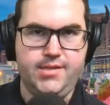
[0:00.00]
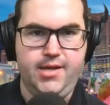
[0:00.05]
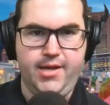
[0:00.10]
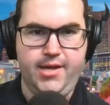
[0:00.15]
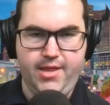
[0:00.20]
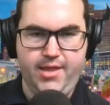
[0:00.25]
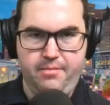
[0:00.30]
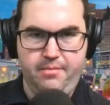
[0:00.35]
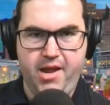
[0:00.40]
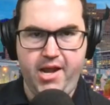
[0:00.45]

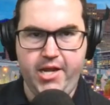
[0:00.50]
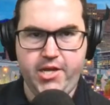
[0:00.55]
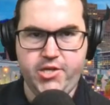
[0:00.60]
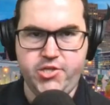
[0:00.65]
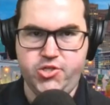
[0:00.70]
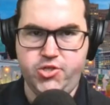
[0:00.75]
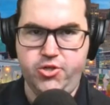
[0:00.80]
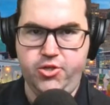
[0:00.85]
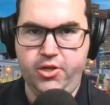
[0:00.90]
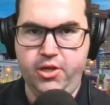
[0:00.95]
Uh, they
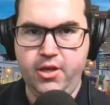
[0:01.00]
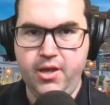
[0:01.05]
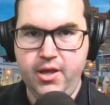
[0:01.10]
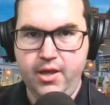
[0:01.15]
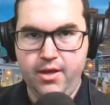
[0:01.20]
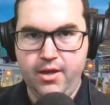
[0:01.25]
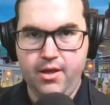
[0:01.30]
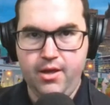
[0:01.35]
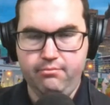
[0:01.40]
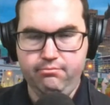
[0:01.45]
managed to
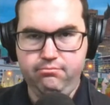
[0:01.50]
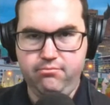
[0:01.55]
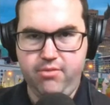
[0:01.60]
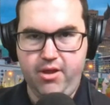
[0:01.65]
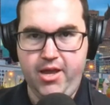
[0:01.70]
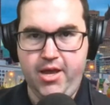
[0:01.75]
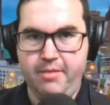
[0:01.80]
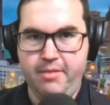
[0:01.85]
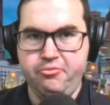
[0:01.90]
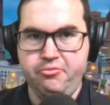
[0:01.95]

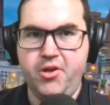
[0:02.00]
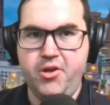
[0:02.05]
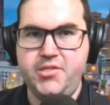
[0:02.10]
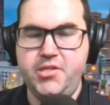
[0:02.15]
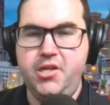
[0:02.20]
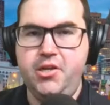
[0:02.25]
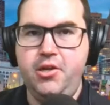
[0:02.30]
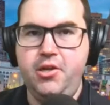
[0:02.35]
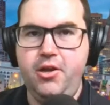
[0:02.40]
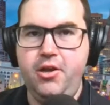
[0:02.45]
uh,
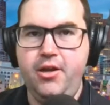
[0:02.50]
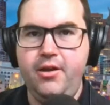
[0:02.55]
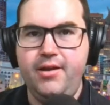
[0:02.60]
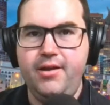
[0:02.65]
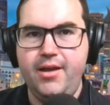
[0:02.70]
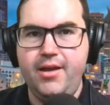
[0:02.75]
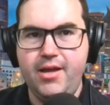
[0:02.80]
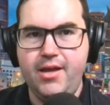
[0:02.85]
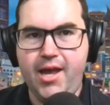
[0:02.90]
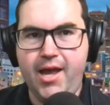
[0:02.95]
prosecute
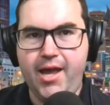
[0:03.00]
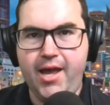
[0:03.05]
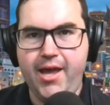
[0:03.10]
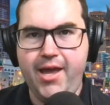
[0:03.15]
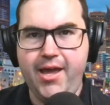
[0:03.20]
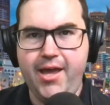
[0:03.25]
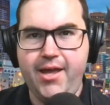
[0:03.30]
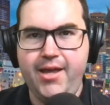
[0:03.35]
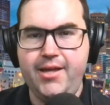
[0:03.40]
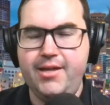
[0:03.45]

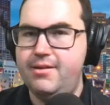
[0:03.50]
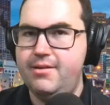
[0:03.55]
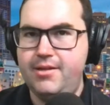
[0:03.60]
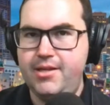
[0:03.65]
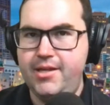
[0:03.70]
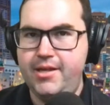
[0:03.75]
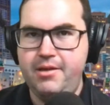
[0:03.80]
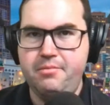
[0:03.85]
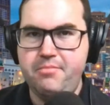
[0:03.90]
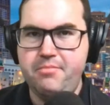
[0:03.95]
uh,
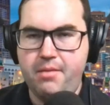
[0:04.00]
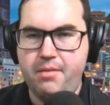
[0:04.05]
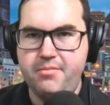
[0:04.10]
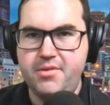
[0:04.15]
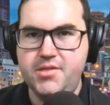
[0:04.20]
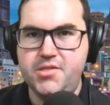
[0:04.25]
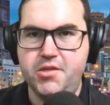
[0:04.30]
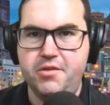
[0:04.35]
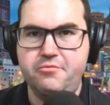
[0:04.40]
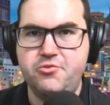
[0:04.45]
uh
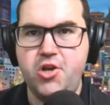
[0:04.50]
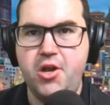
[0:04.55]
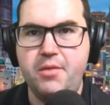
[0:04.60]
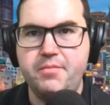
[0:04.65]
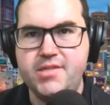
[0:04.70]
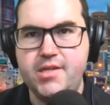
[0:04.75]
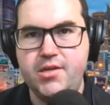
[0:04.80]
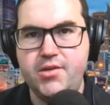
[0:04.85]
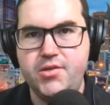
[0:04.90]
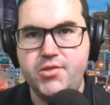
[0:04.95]
members of
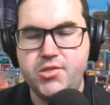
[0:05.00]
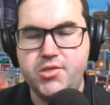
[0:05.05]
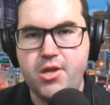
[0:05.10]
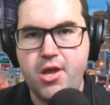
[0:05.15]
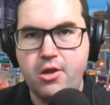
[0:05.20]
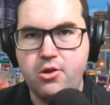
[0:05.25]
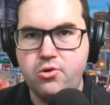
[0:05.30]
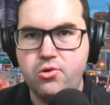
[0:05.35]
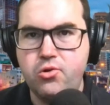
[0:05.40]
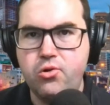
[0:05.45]
Trump's inner
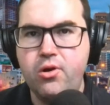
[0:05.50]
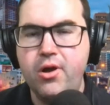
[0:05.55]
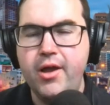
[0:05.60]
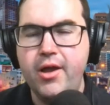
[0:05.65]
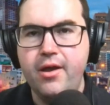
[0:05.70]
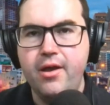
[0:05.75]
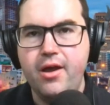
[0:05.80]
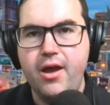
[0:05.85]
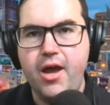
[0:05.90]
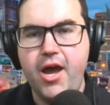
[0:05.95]
circle,
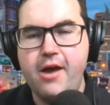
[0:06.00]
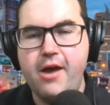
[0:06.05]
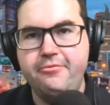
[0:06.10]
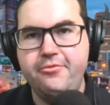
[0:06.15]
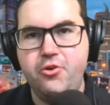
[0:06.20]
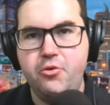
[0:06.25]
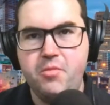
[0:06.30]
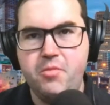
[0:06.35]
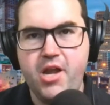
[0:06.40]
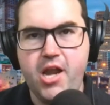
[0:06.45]
uh,
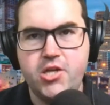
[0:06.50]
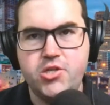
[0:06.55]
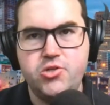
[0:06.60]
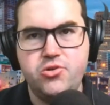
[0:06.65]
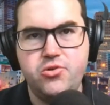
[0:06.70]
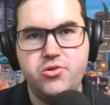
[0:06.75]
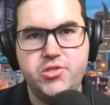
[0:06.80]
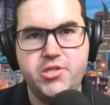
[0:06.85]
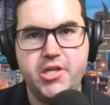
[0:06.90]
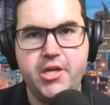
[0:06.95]
former
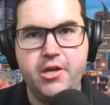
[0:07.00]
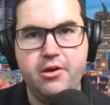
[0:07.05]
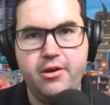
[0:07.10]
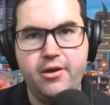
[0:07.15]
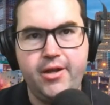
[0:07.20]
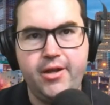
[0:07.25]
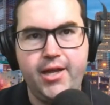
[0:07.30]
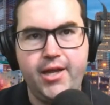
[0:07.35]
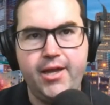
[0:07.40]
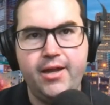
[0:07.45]
national
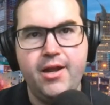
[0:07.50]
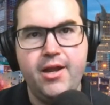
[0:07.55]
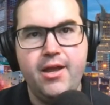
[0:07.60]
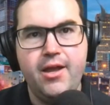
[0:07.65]
security